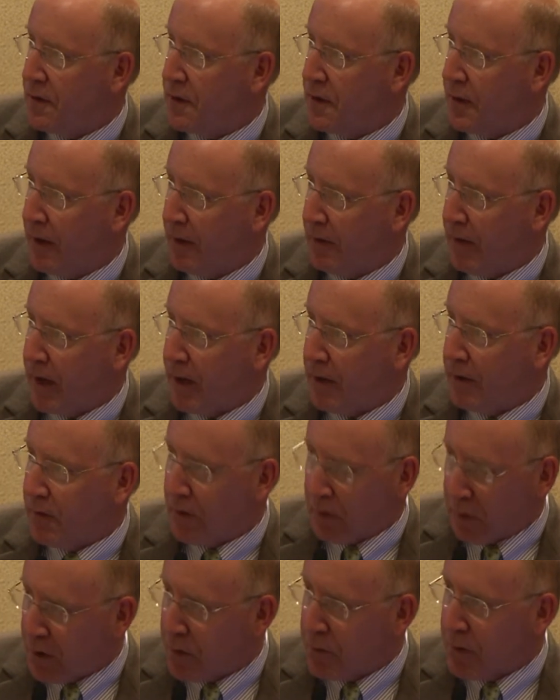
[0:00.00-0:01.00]
opinions, like
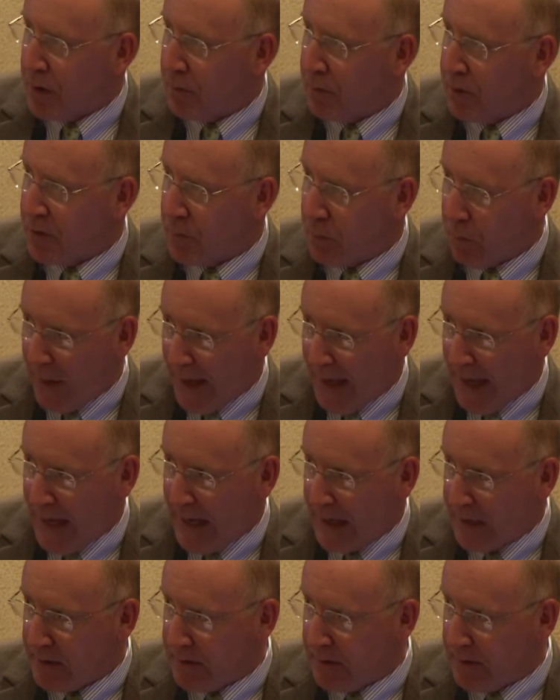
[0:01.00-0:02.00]
delirium is
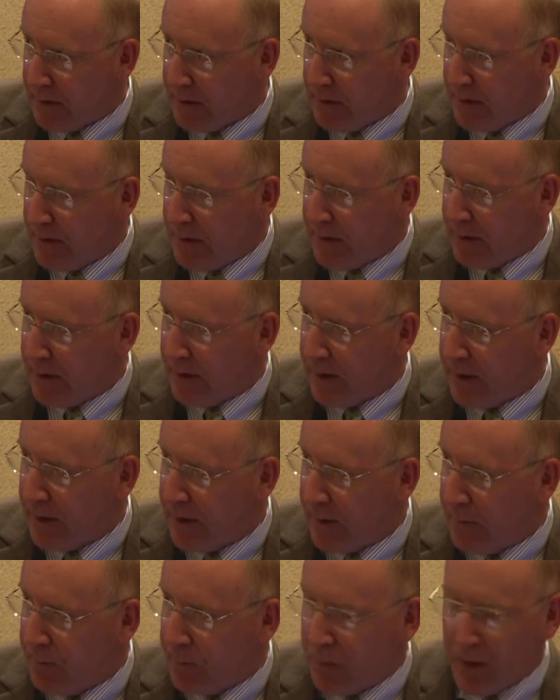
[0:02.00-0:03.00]
bad,
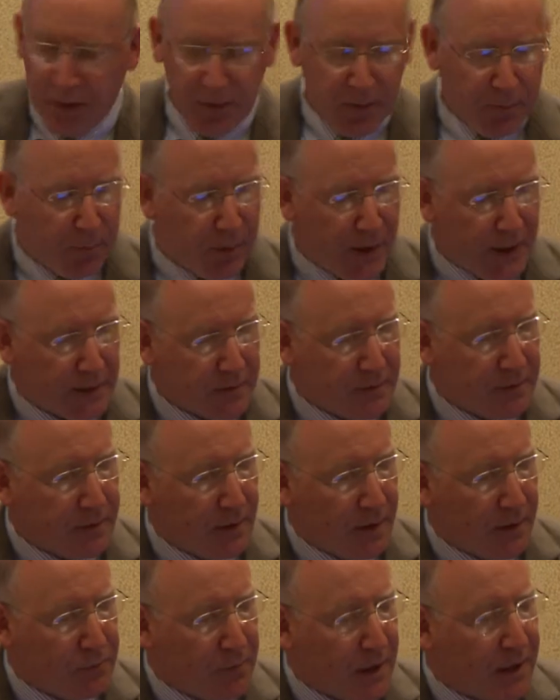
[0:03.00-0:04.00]
but
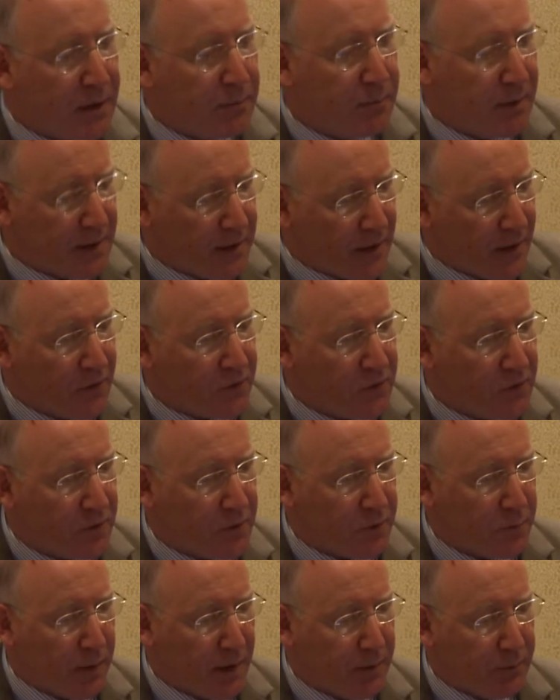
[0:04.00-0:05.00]

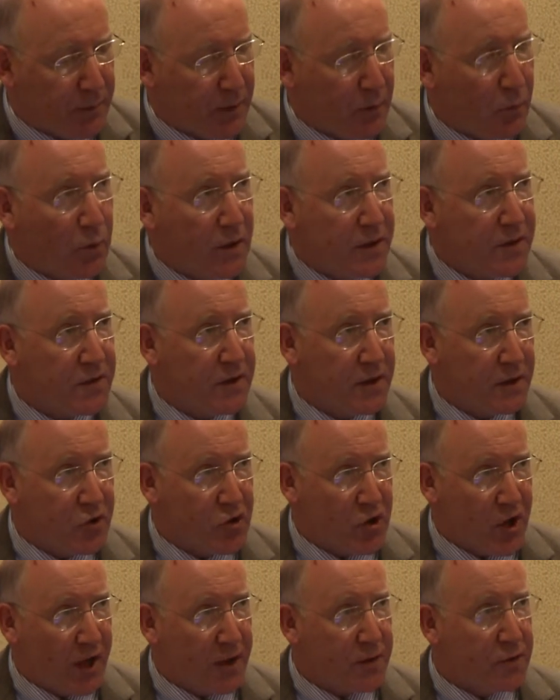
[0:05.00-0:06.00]
recommendations might be we
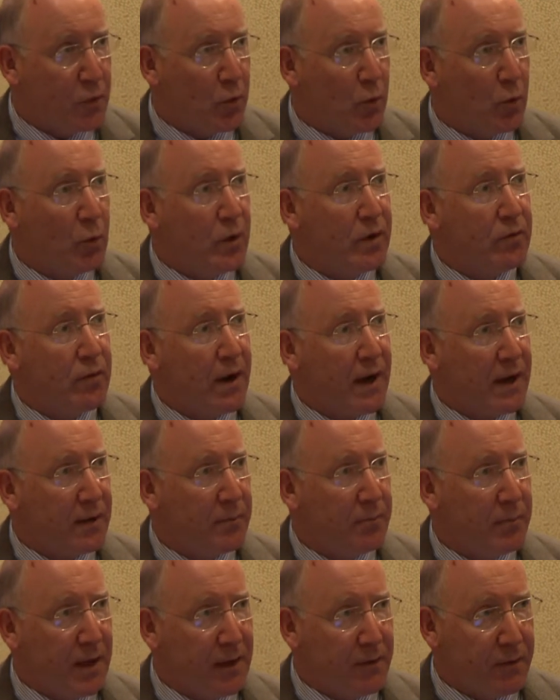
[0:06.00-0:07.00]
suggest or we
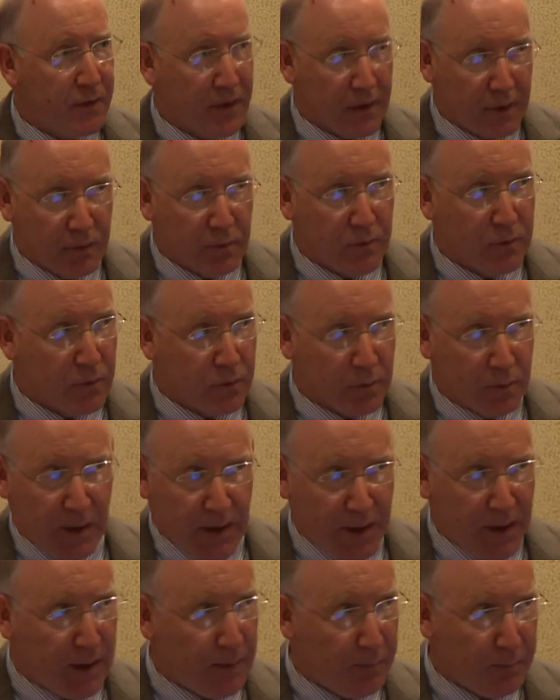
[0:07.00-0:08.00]
recommend that you do
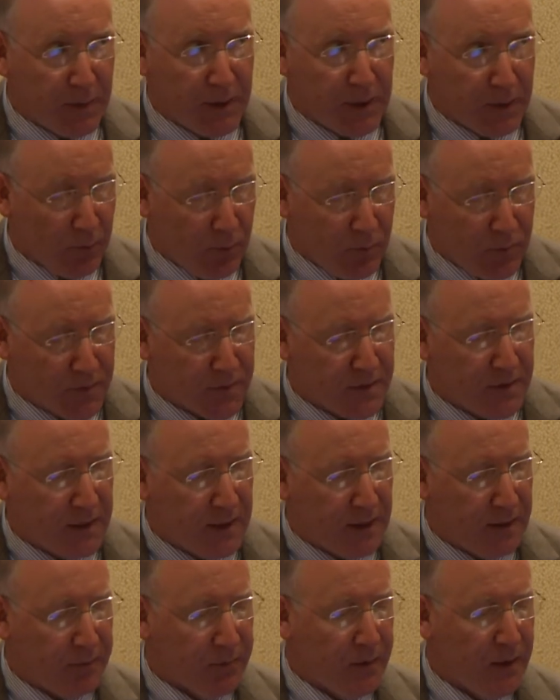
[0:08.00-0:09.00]
A, B, or
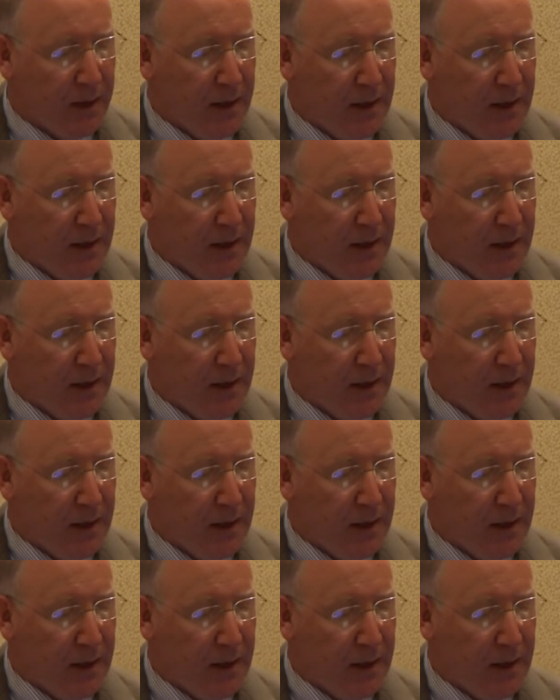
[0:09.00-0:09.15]
C.